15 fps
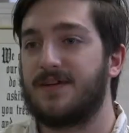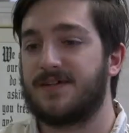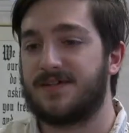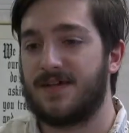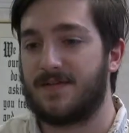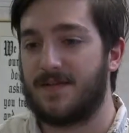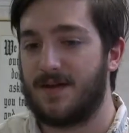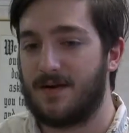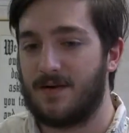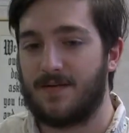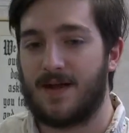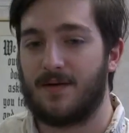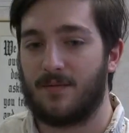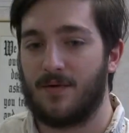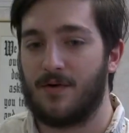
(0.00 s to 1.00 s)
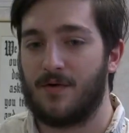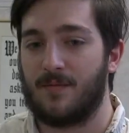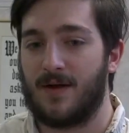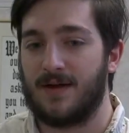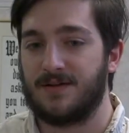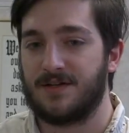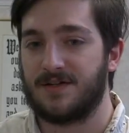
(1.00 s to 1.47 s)
to sit there in that room
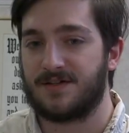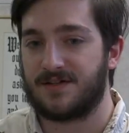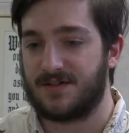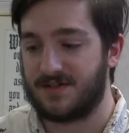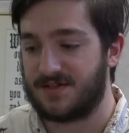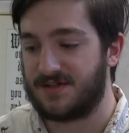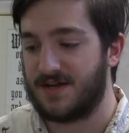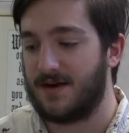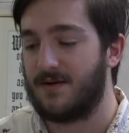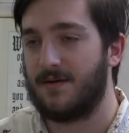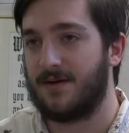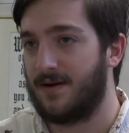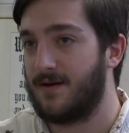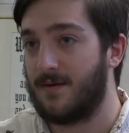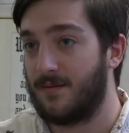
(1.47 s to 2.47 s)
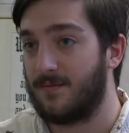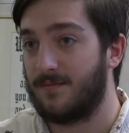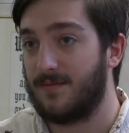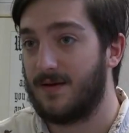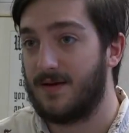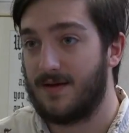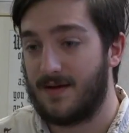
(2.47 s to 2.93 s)
and just stare, you know,
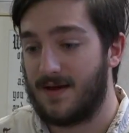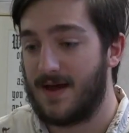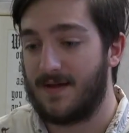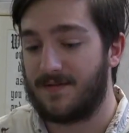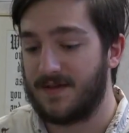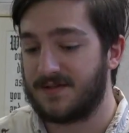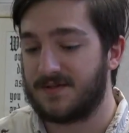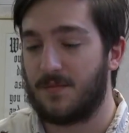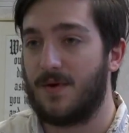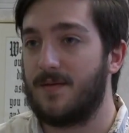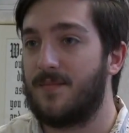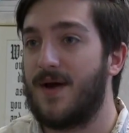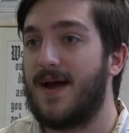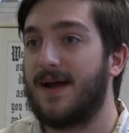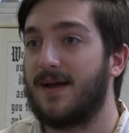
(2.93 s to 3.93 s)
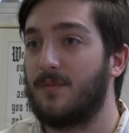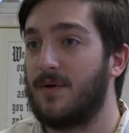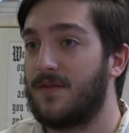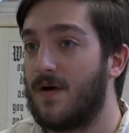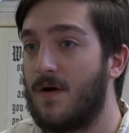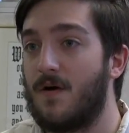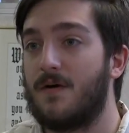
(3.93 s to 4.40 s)
at this one packet with
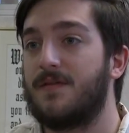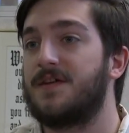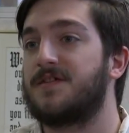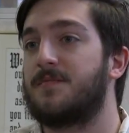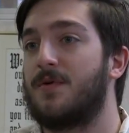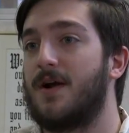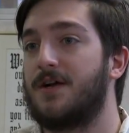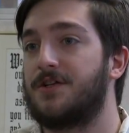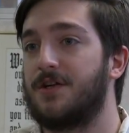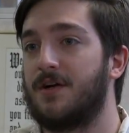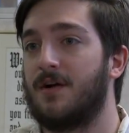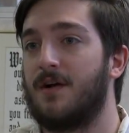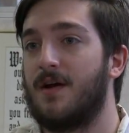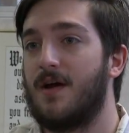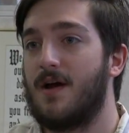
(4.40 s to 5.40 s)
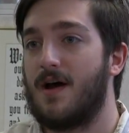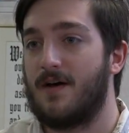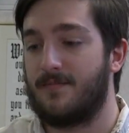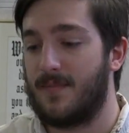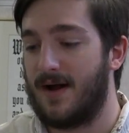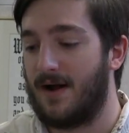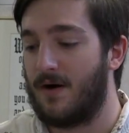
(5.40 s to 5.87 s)
all this pressure of
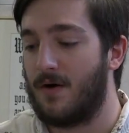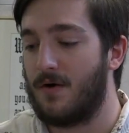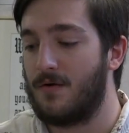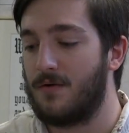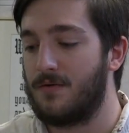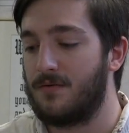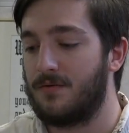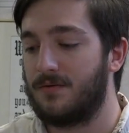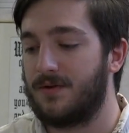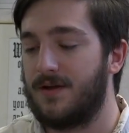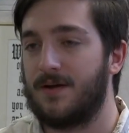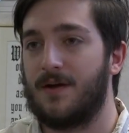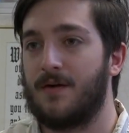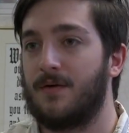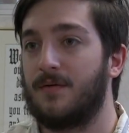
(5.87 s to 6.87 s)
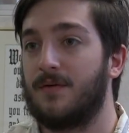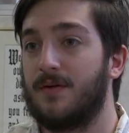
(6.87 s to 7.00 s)
my whole, you know,